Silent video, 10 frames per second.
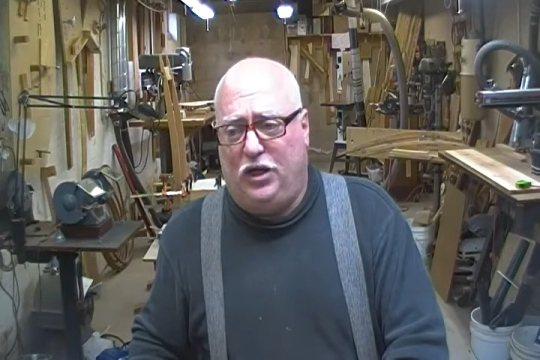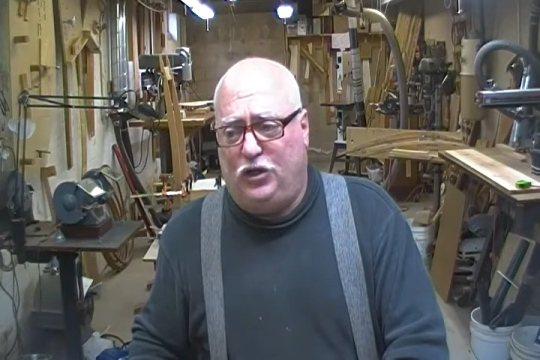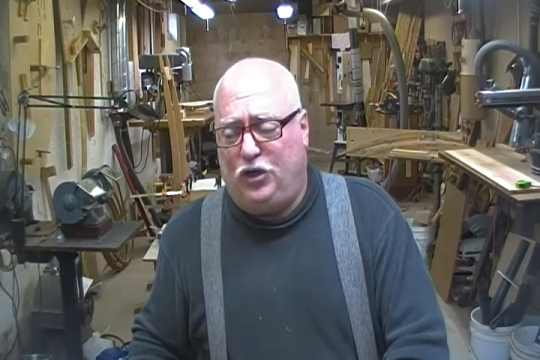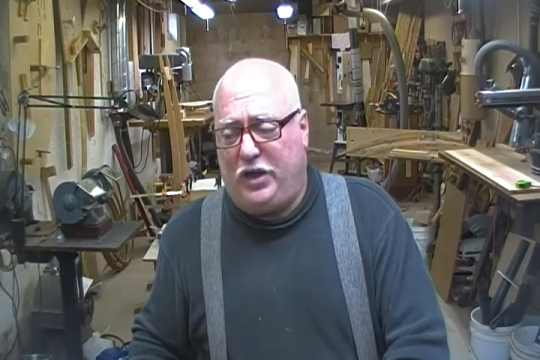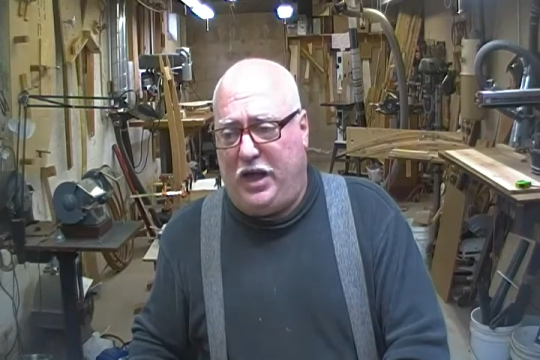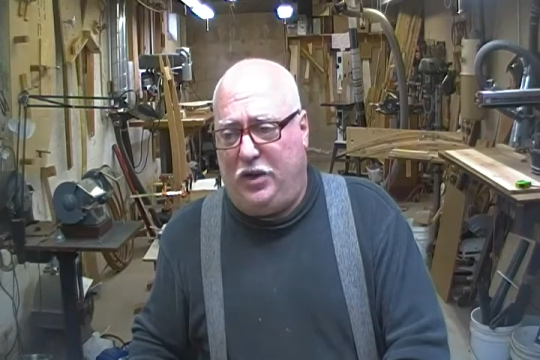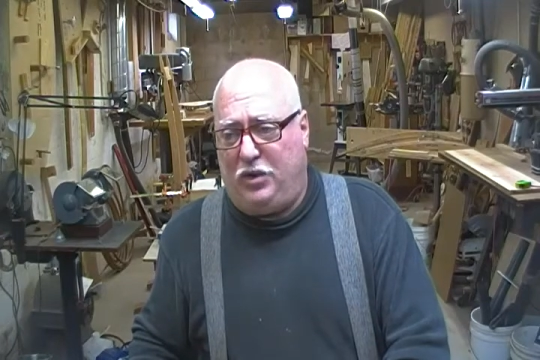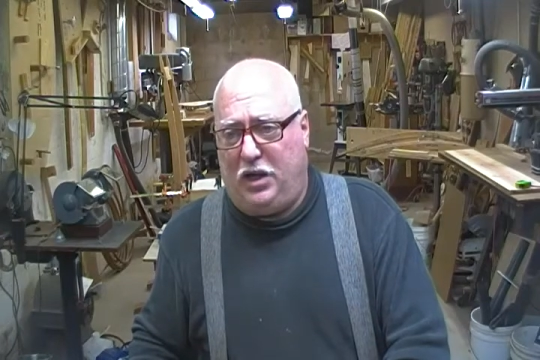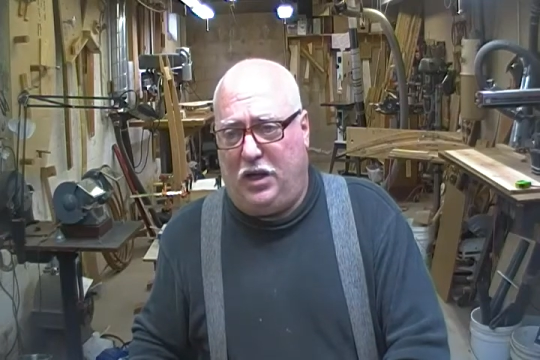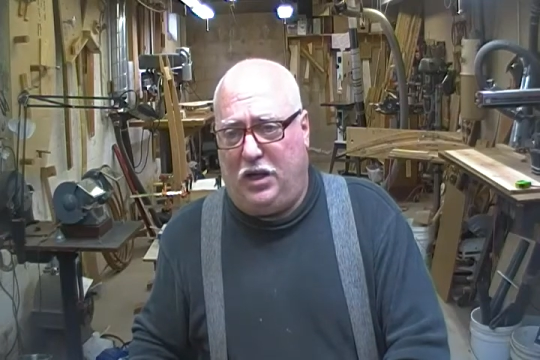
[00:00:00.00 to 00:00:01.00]
took
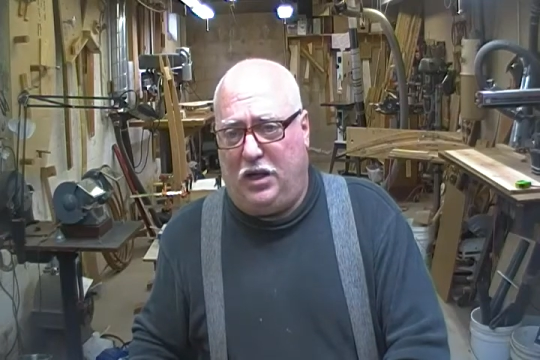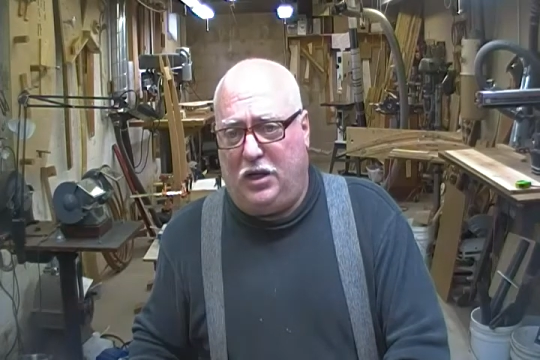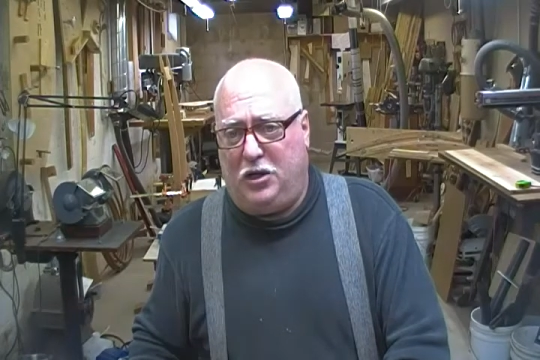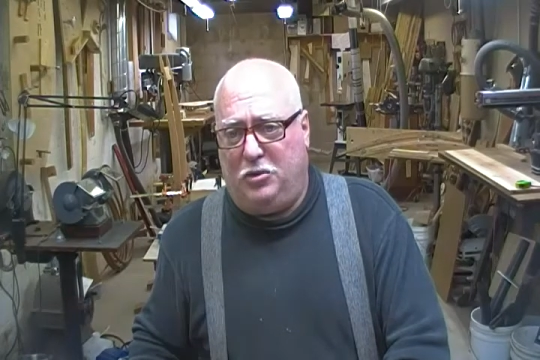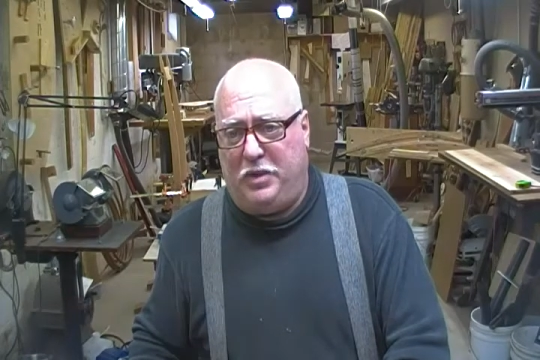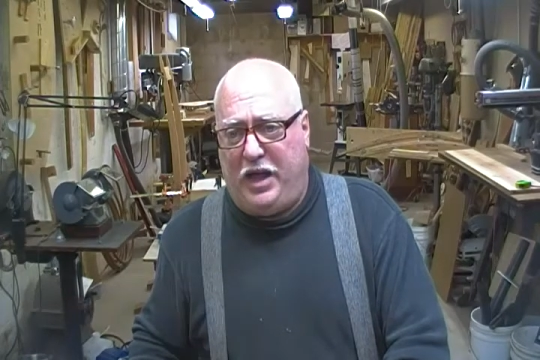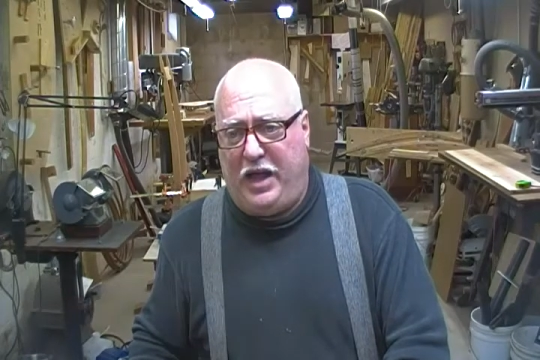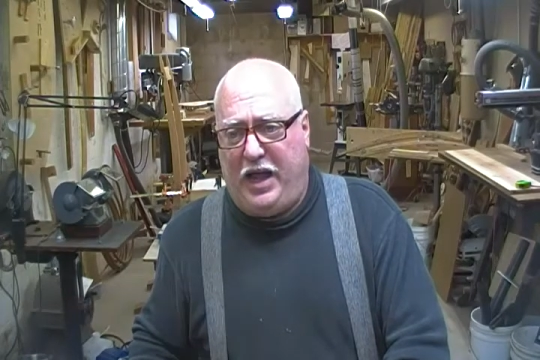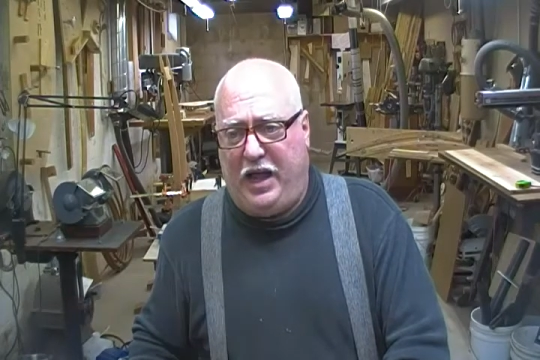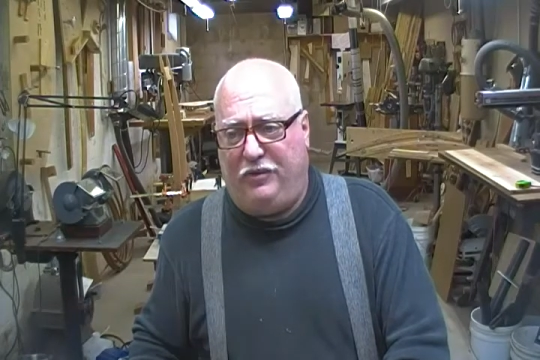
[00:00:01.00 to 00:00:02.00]
out a
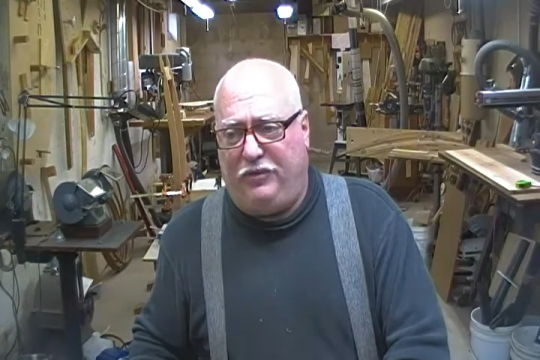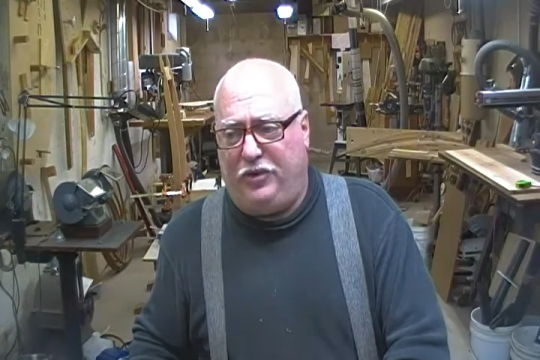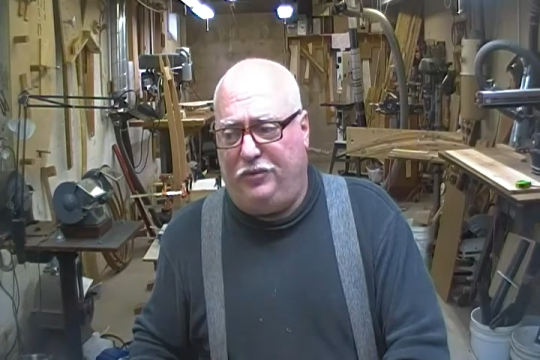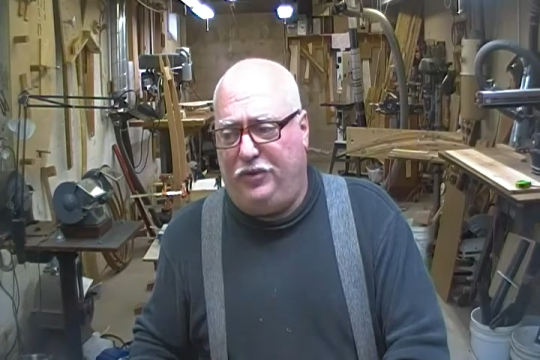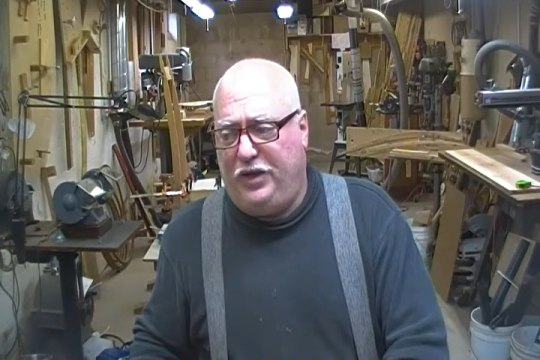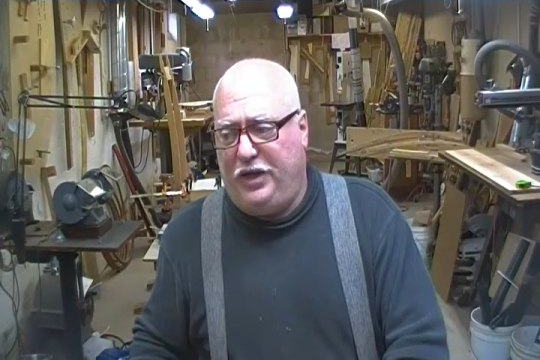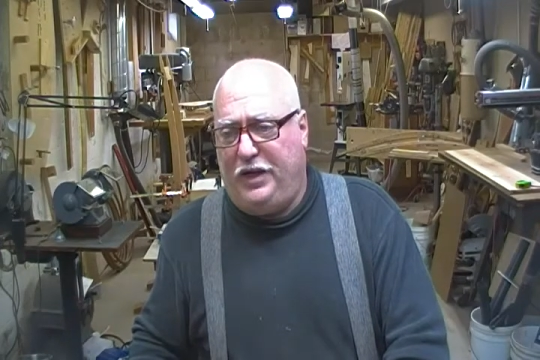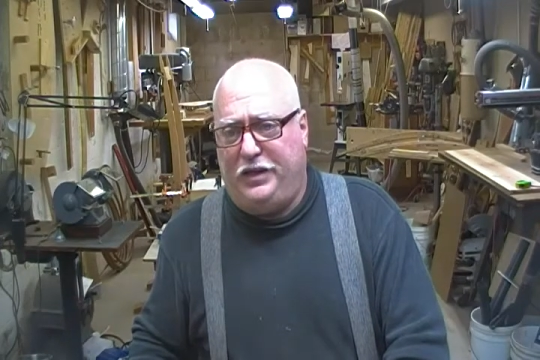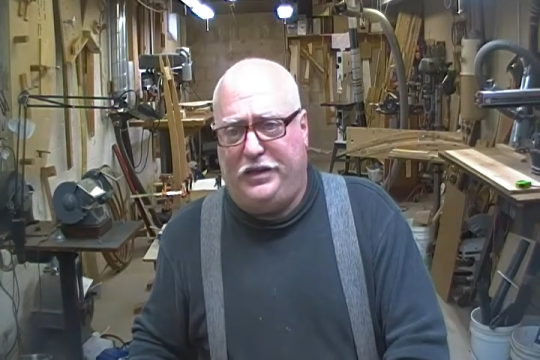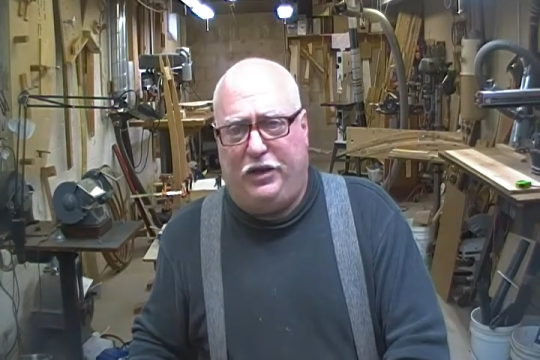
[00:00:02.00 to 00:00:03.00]
half of
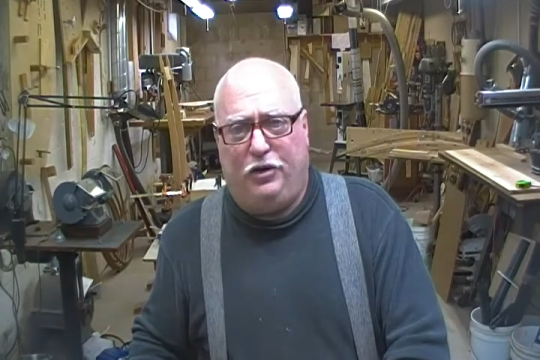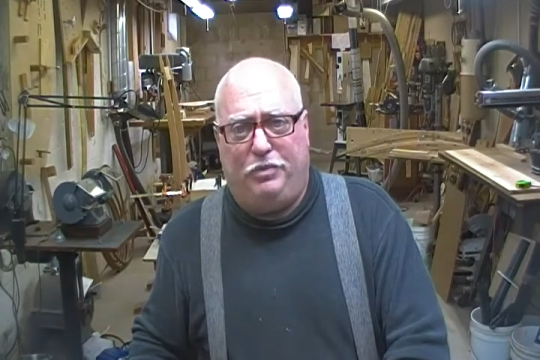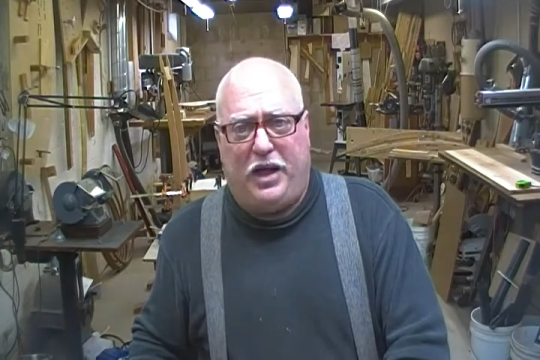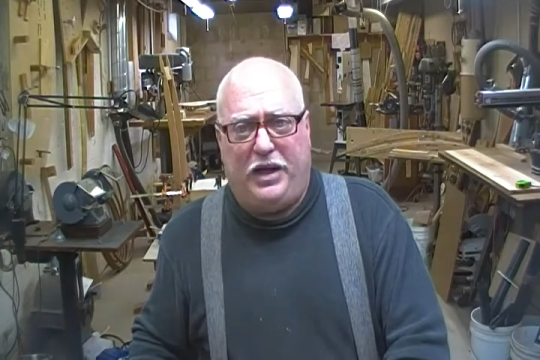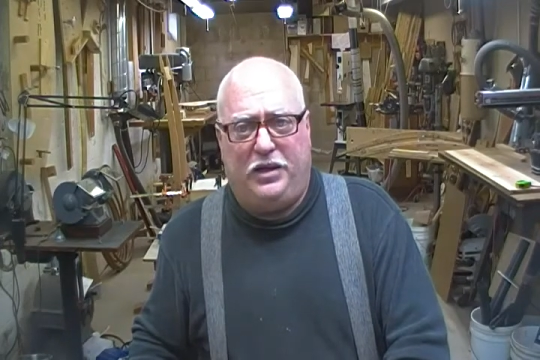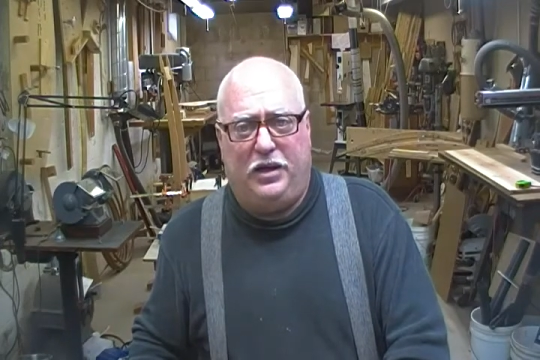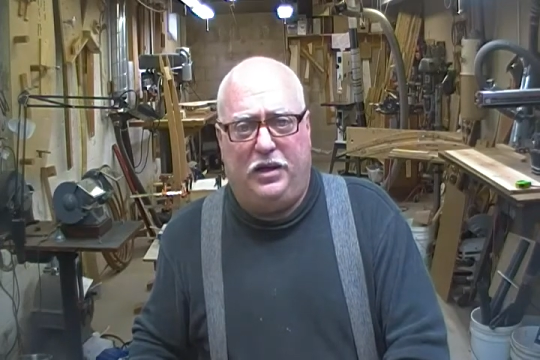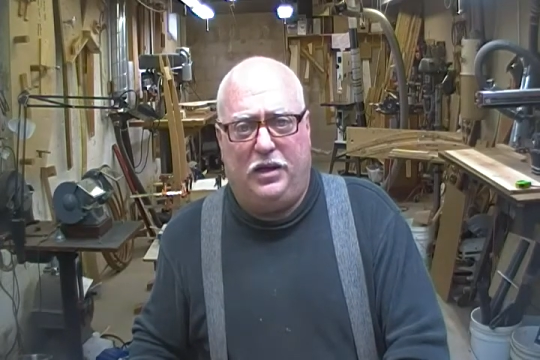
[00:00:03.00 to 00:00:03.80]
terabyte